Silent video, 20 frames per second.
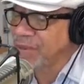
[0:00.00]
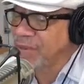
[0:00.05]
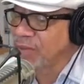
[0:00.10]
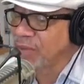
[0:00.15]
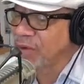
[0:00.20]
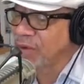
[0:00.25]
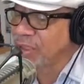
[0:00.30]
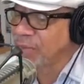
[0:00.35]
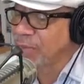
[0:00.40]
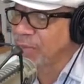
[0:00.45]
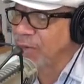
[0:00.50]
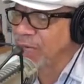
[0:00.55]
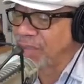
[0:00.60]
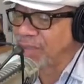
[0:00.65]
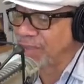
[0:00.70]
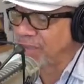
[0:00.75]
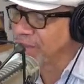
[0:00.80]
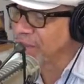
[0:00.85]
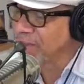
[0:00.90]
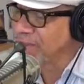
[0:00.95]
War
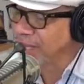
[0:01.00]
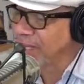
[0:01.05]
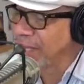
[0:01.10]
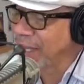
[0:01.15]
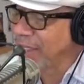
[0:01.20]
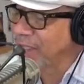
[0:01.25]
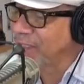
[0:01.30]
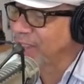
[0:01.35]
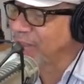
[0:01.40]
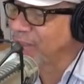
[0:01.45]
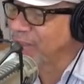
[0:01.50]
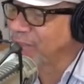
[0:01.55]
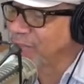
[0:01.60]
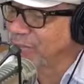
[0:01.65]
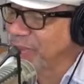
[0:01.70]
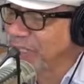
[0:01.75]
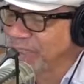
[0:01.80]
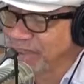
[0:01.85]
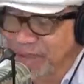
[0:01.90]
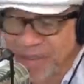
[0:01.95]
Department got a little
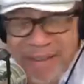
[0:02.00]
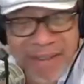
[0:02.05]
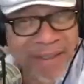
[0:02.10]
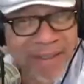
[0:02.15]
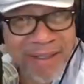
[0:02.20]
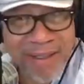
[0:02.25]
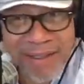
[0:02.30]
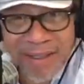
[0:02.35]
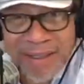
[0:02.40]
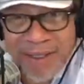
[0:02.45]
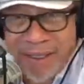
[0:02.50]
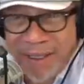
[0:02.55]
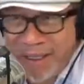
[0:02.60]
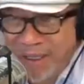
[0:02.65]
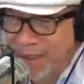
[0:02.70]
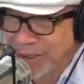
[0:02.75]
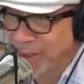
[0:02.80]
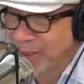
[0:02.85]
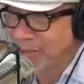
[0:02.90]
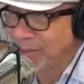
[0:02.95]

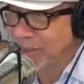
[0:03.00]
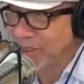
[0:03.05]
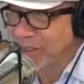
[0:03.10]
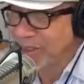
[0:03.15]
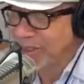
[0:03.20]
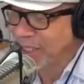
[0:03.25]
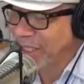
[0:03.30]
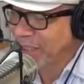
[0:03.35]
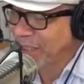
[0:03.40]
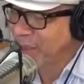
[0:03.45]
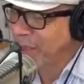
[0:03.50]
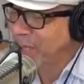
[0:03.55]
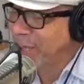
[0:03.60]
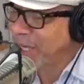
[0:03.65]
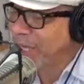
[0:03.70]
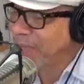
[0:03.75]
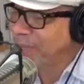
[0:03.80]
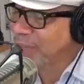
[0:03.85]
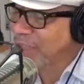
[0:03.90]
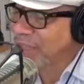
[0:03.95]
bit taken
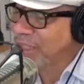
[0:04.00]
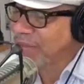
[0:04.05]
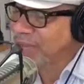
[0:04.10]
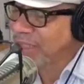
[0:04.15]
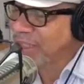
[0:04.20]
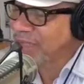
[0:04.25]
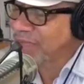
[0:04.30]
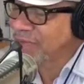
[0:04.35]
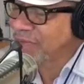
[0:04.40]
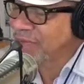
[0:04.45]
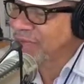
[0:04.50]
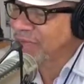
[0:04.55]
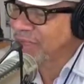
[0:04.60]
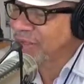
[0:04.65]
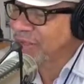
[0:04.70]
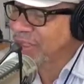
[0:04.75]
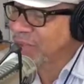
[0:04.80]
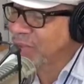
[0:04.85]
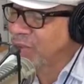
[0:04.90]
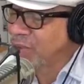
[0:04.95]
aback because they had fulfilled
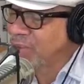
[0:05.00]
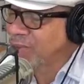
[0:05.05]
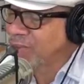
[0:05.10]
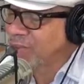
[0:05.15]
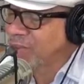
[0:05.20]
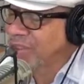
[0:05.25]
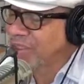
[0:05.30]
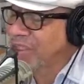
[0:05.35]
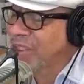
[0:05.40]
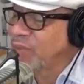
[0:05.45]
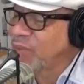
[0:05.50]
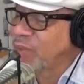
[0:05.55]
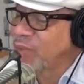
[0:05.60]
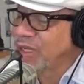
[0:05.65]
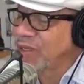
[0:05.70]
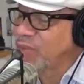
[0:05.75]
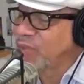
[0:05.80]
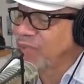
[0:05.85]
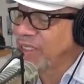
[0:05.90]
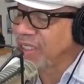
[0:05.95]
their quota. Within
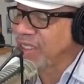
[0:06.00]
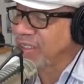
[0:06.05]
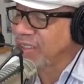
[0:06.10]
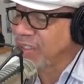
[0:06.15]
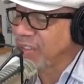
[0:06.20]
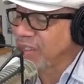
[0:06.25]
1 week